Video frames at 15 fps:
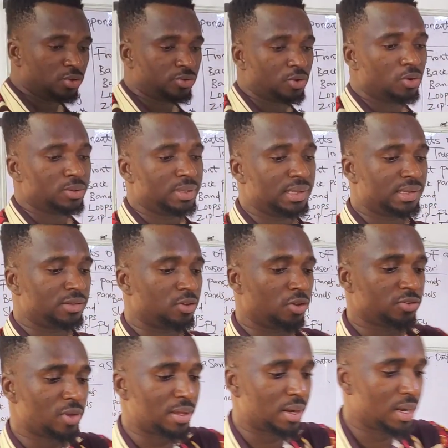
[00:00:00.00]
So this is
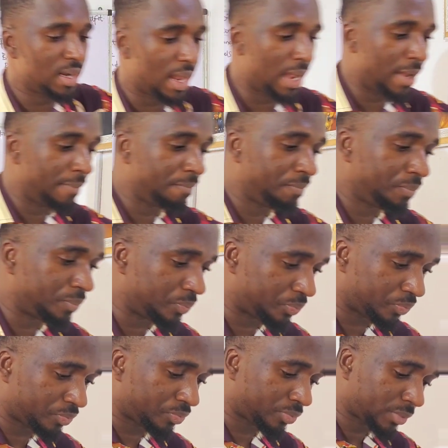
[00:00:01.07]
also another
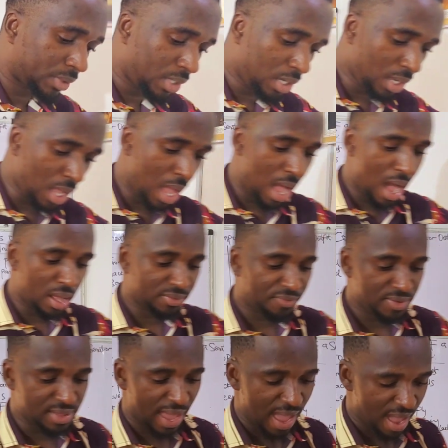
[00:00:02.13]

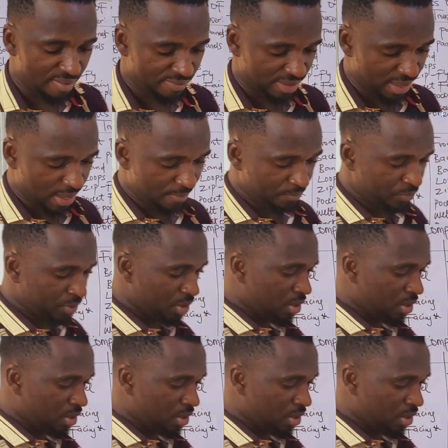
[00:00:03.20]
outfit I have here.